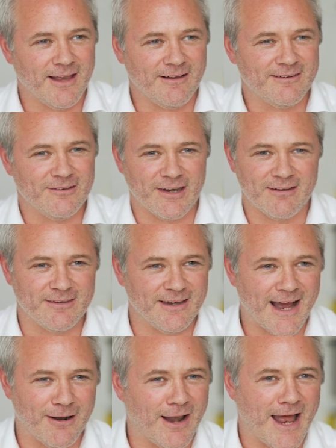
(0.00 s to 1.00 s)
they
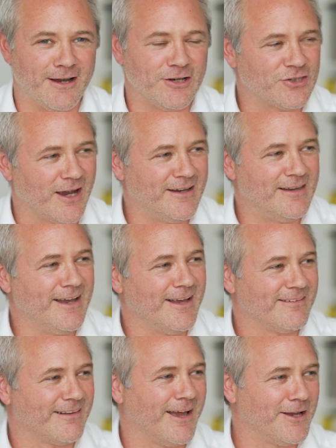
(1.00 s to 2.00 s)
suggested outlandish
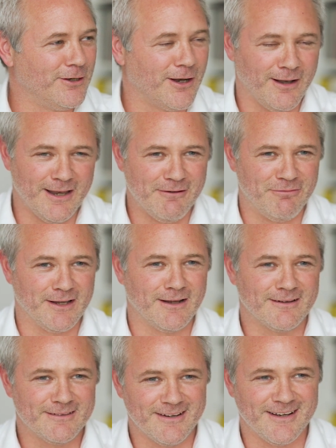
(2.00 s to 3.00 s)
ideas like
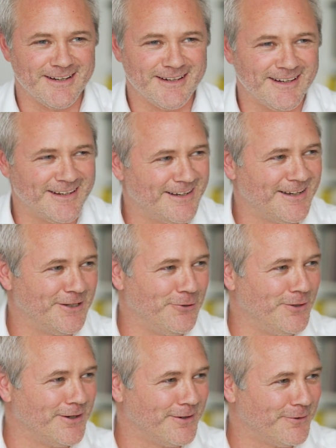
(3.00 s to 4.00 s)
leaving a
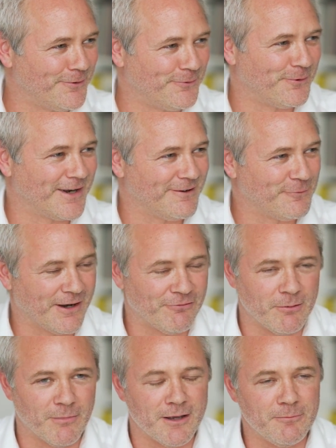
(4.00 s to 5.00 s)
union or
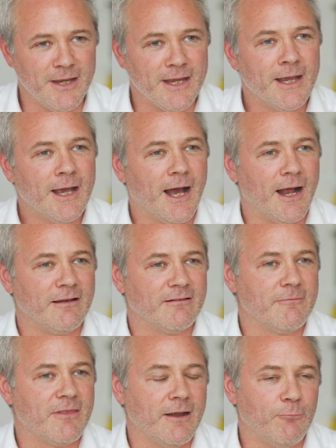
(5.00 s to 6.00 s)
whatever it might be, and
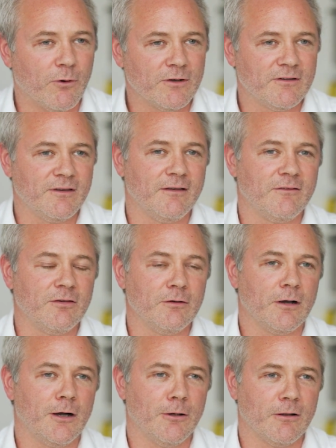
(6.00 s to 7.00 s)
they wanted to
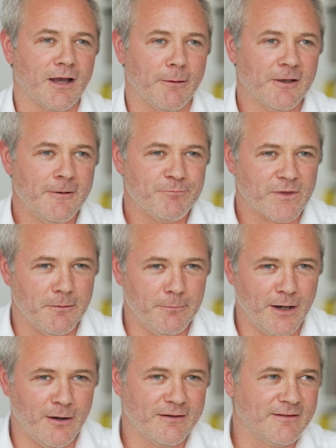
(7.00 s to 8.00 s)
hold up a
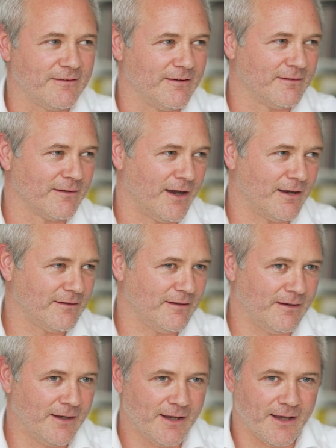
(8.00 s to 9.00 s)
mirror to
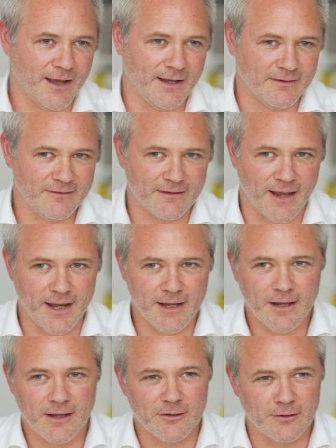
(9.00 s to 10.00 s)
society and
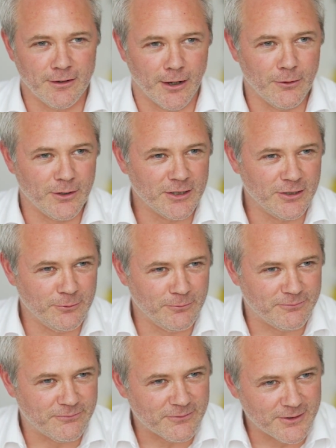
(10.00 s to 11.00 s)
say,
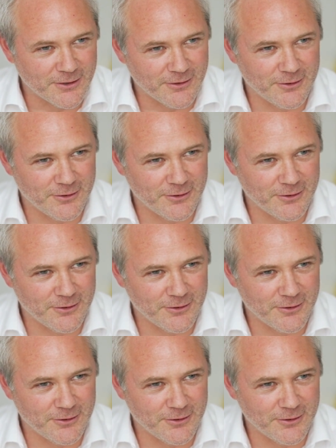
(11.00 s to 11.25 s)
you've